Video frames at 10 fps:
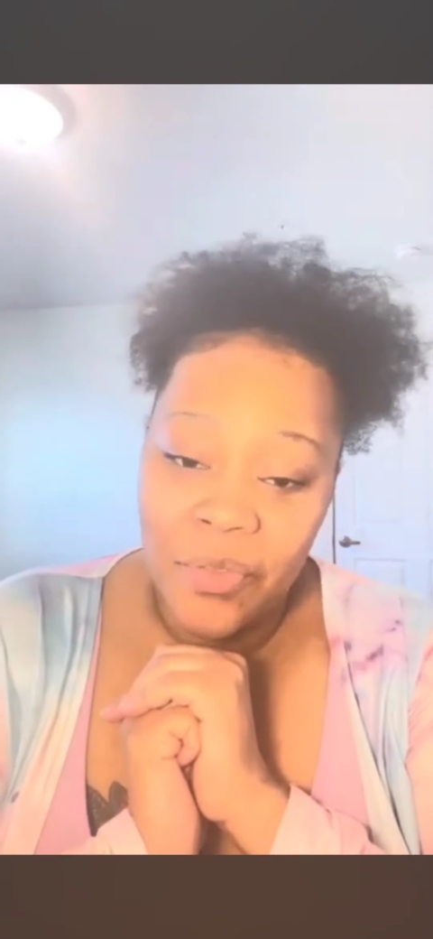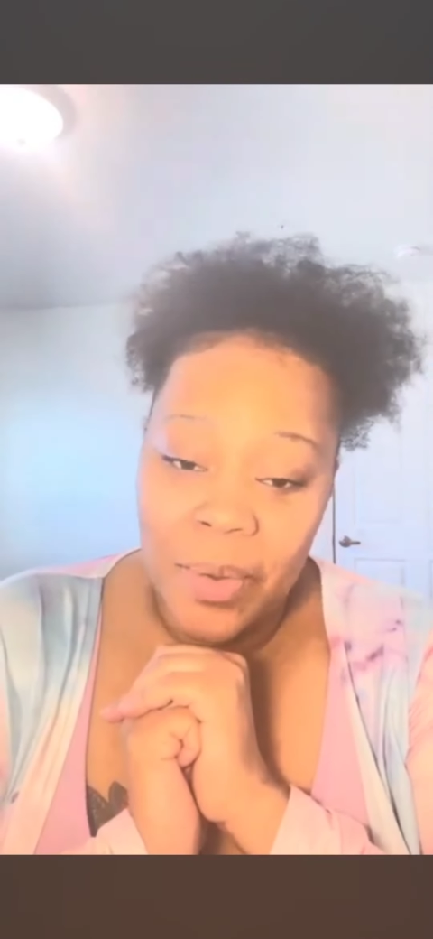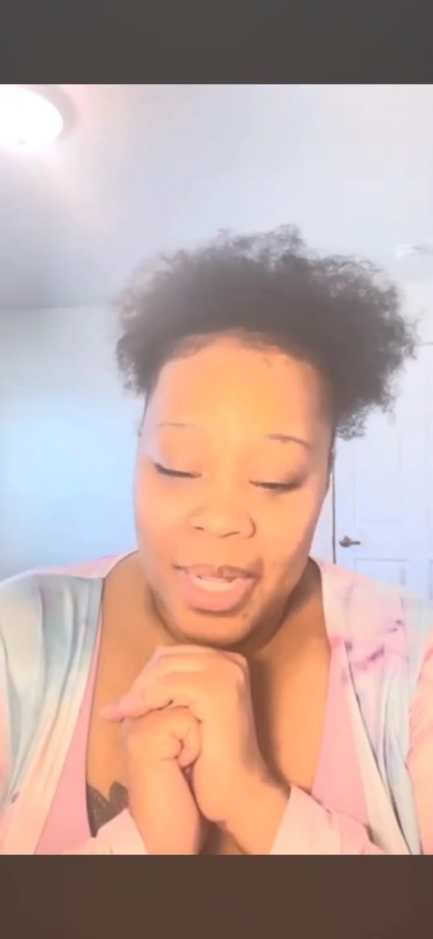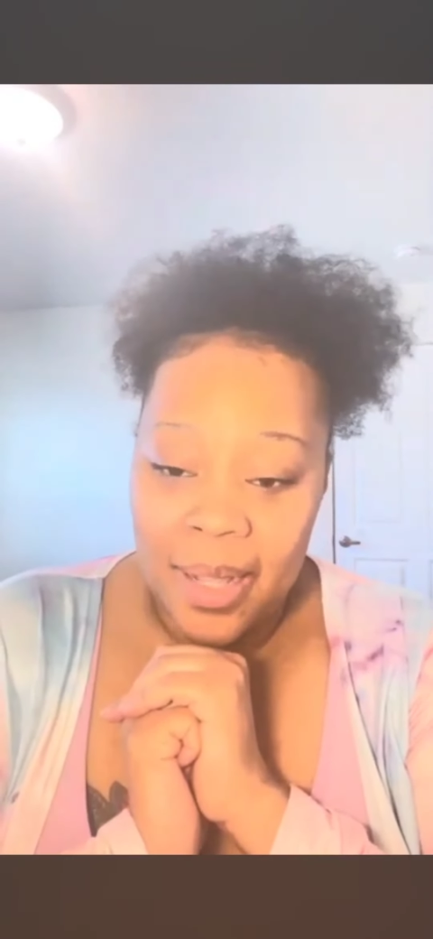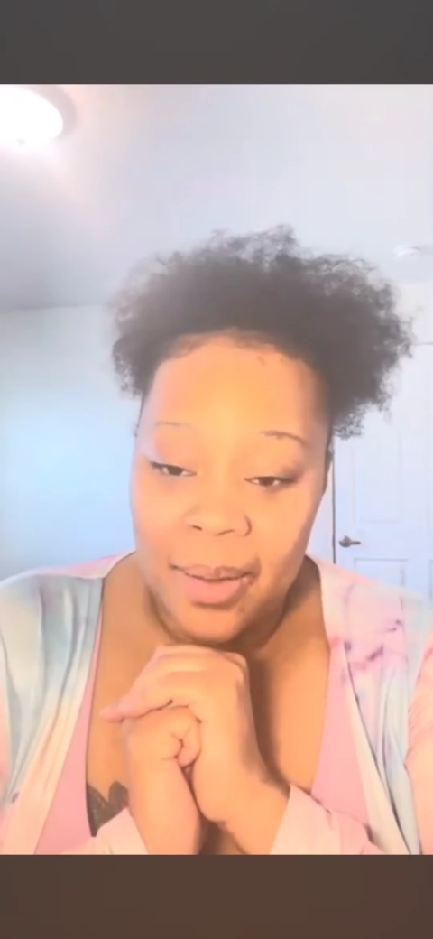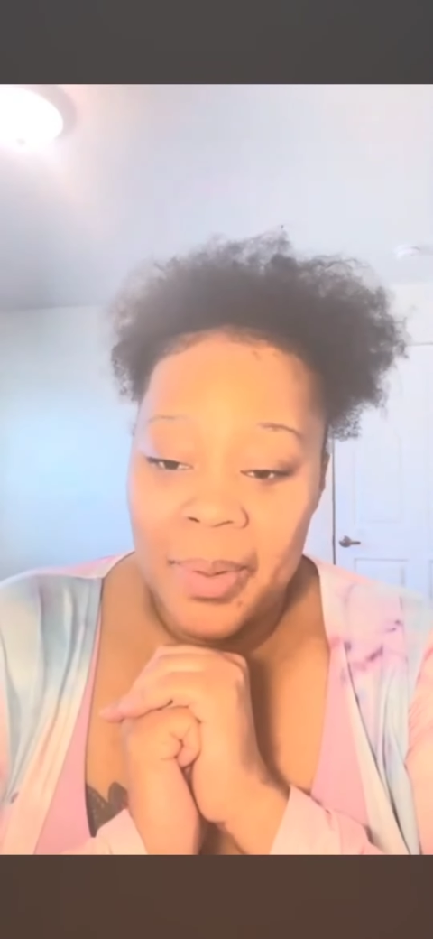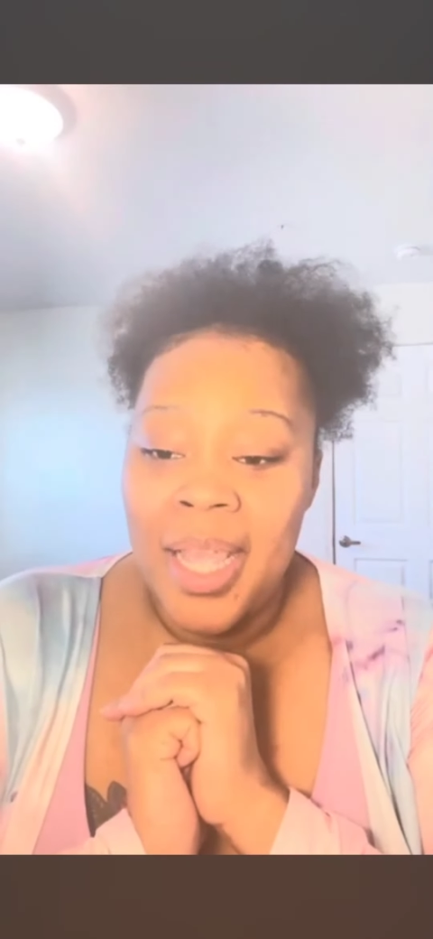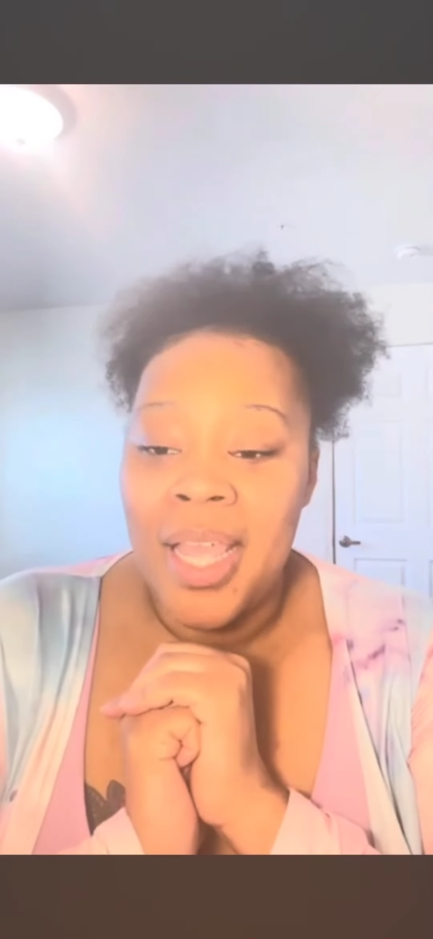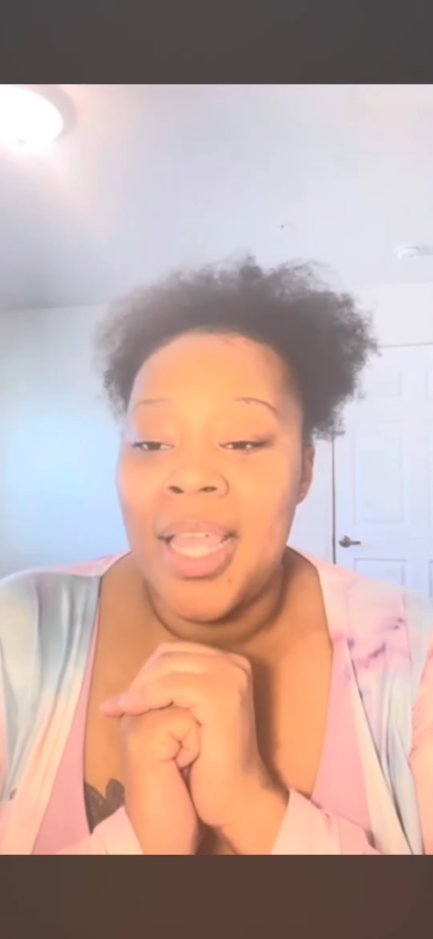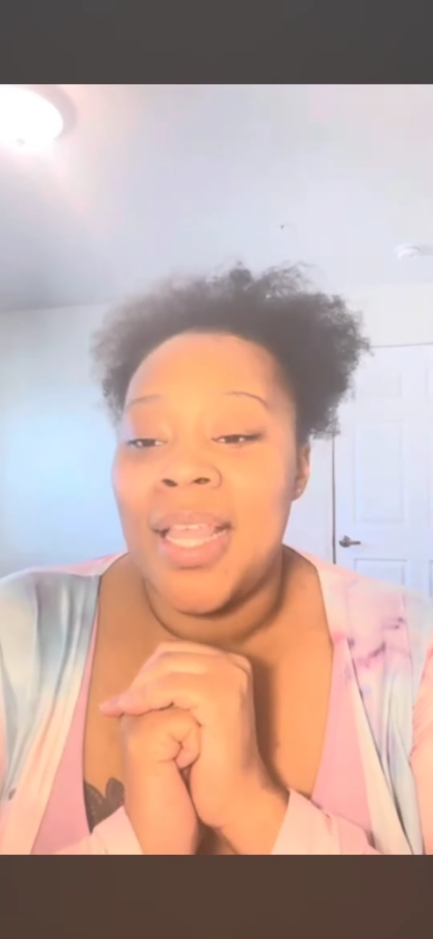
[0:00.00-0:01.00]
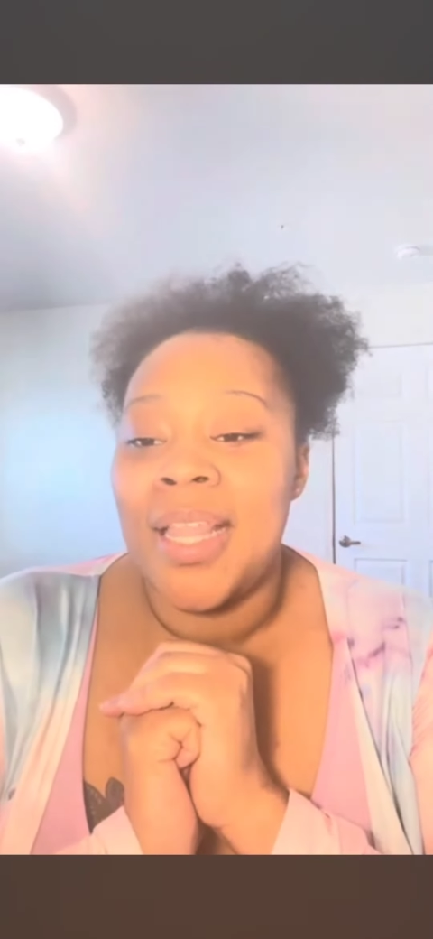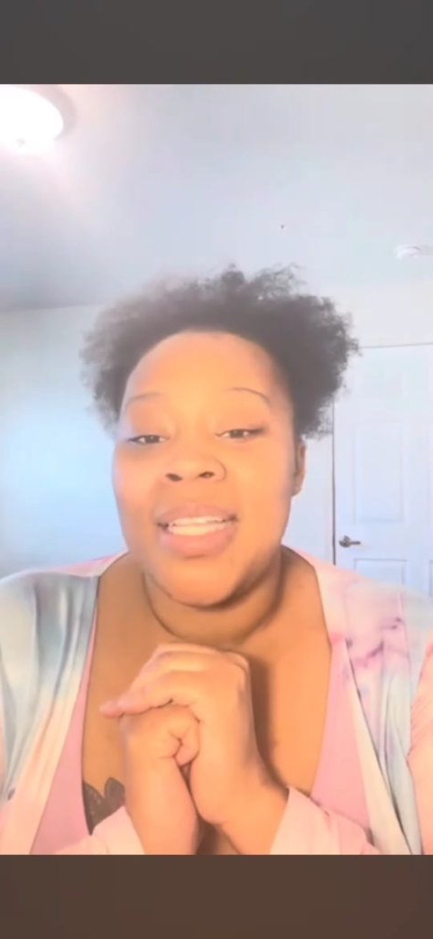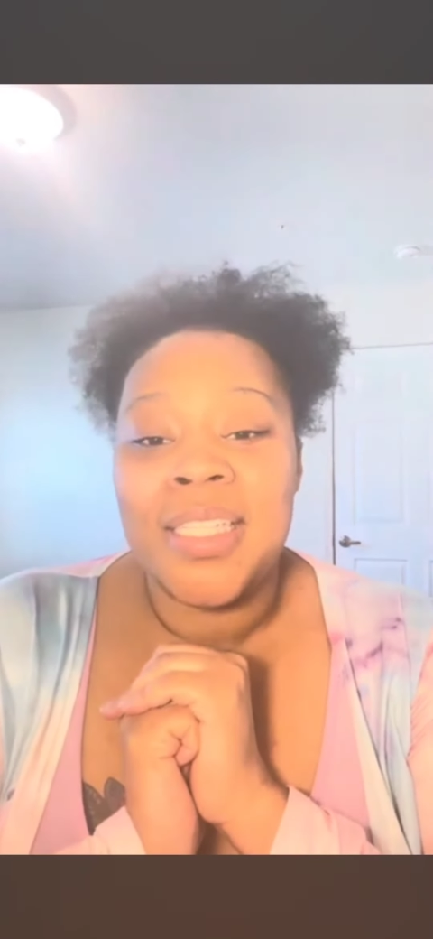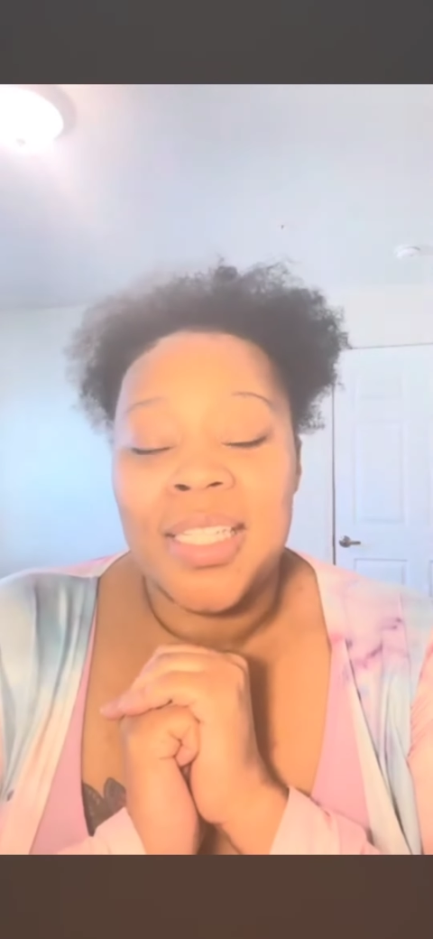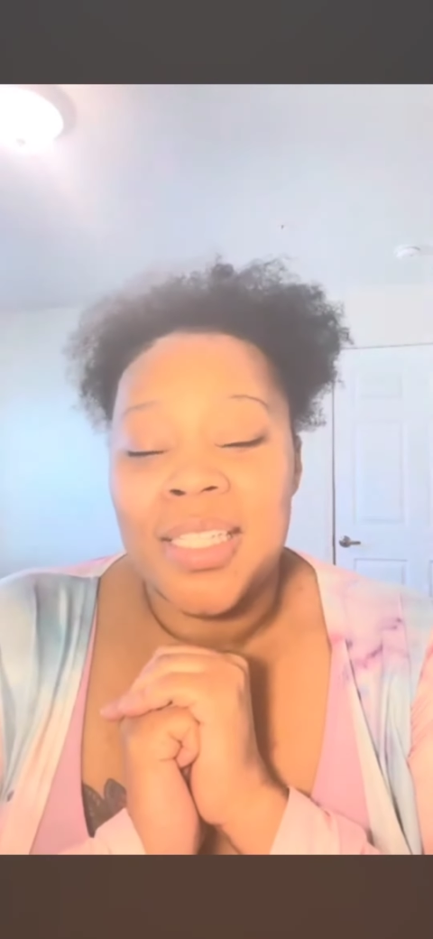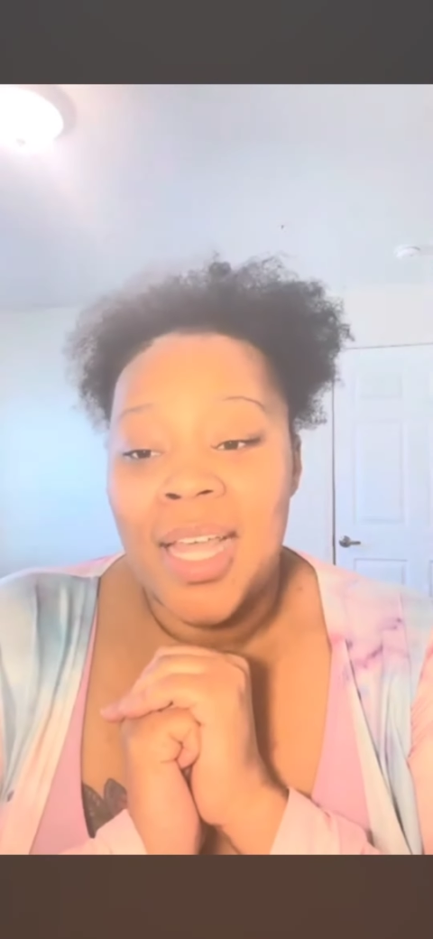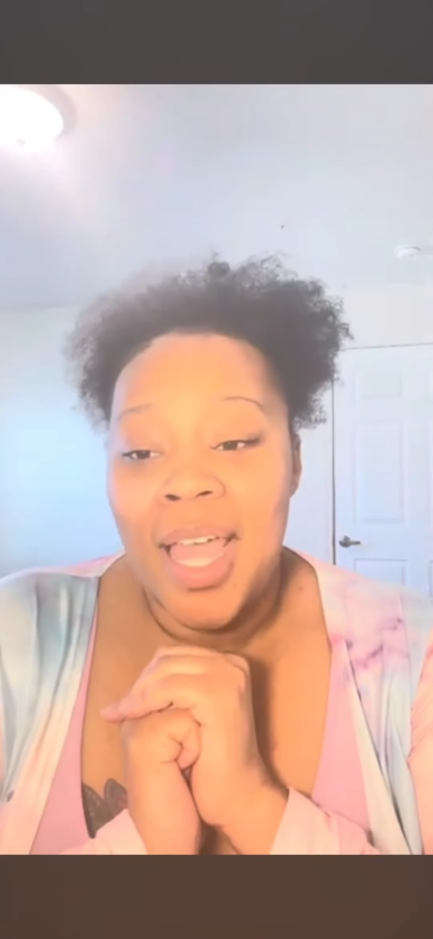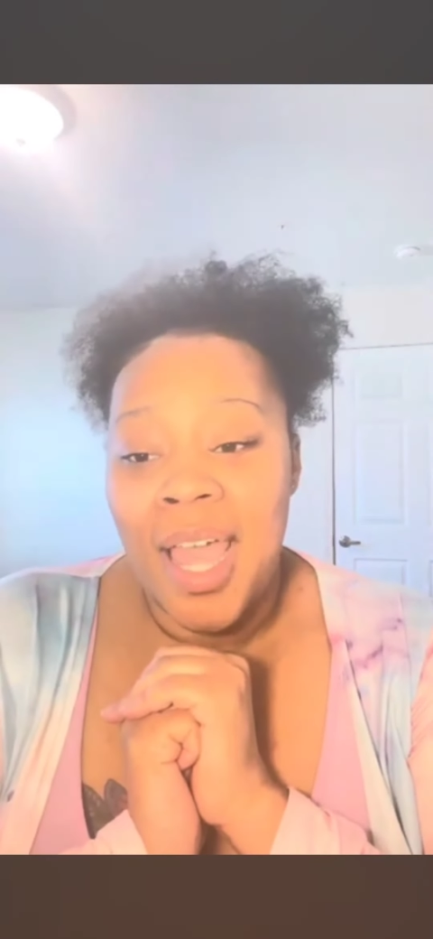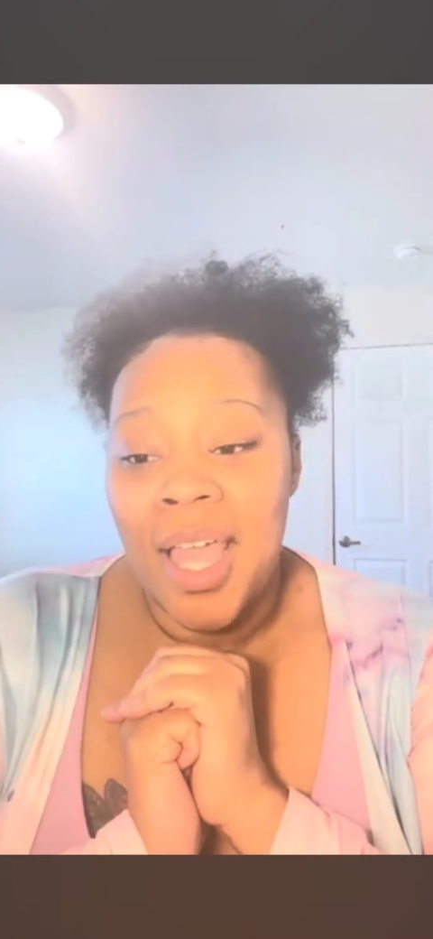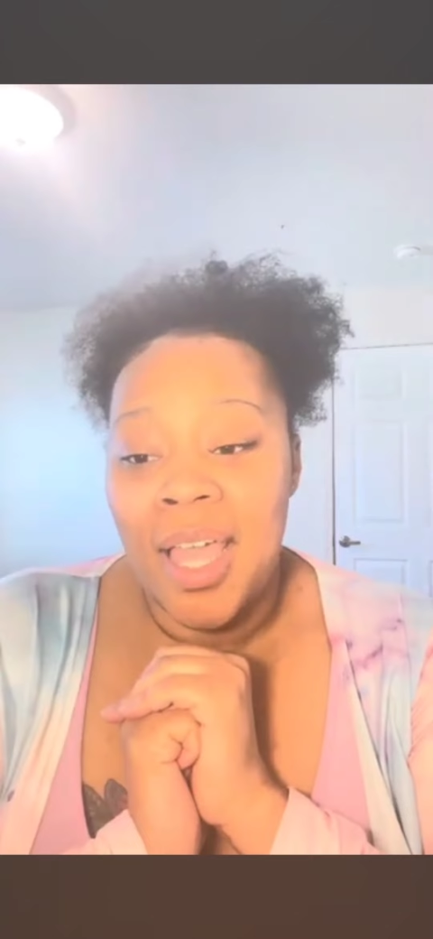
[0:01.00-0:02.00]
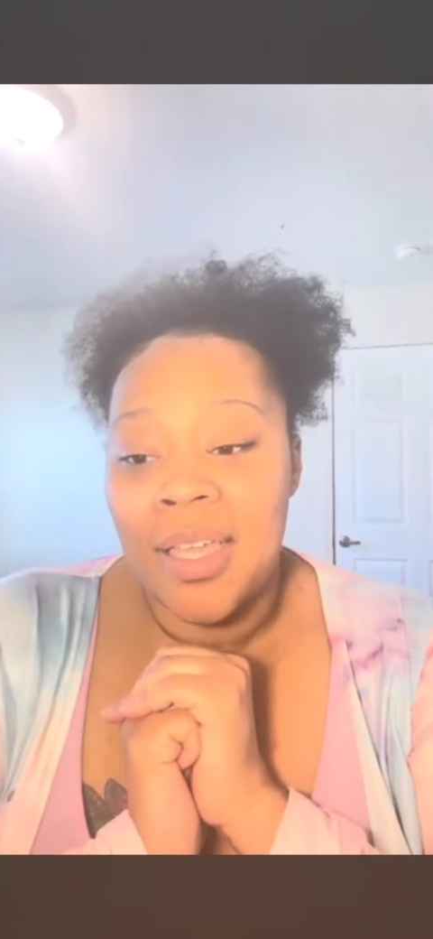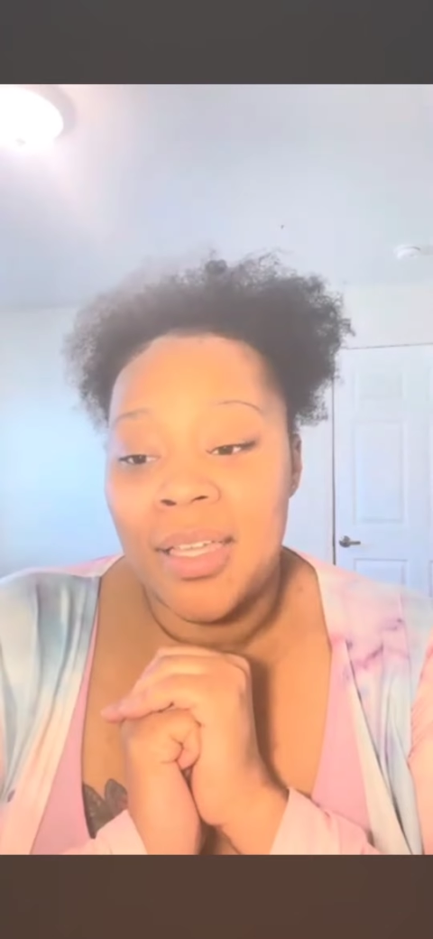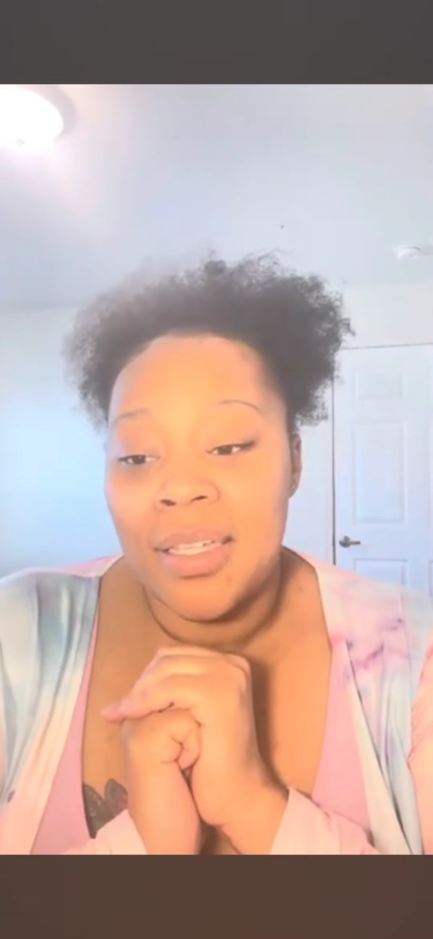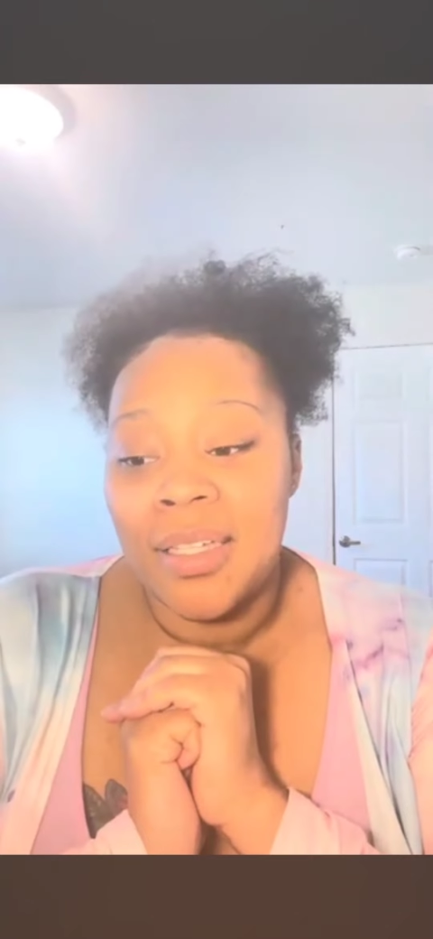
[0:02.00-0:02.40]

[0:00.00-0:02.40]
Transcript: from them. This is a